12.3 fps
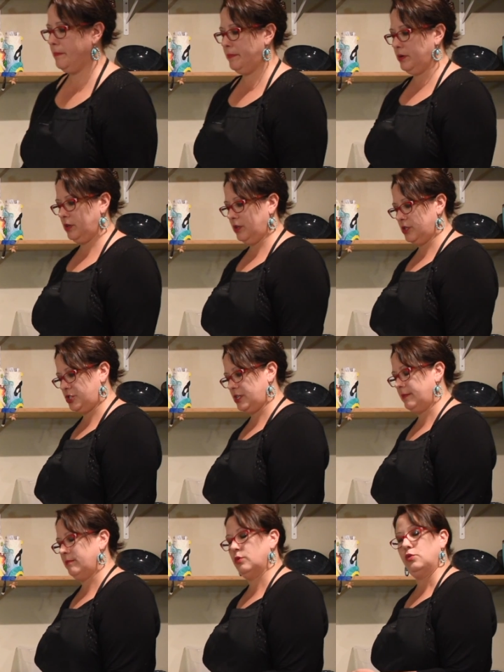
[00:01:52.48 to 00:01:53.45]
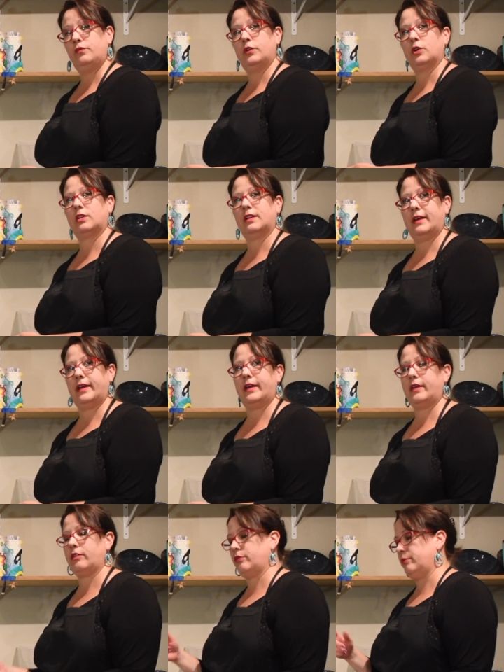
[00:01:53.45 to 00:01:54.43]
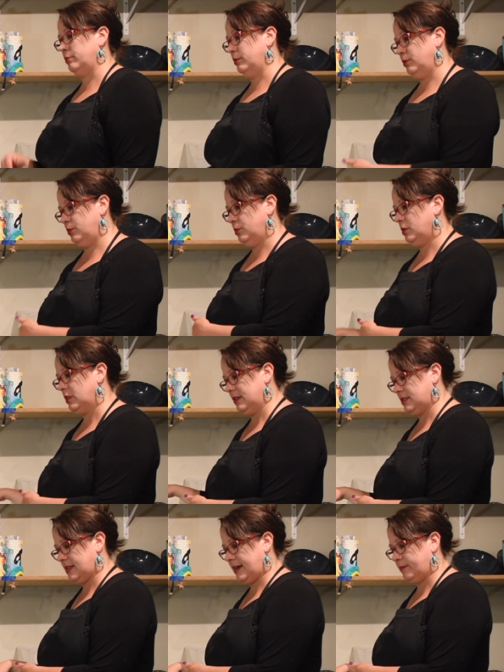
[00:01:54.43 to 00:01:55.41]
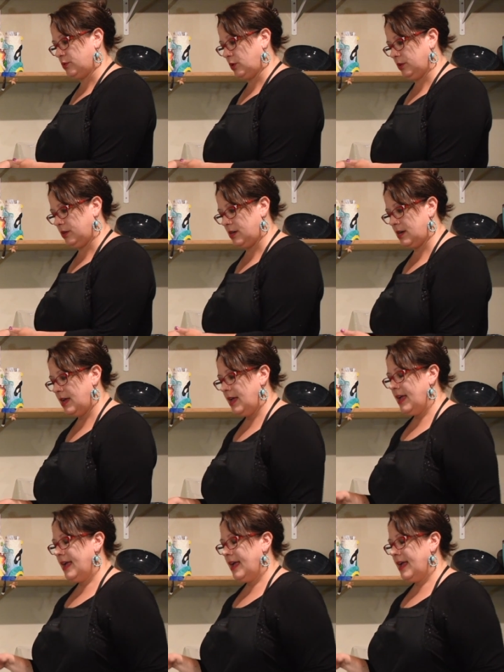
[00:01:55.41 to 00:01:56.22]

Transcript: push and move your clay through the slab roller.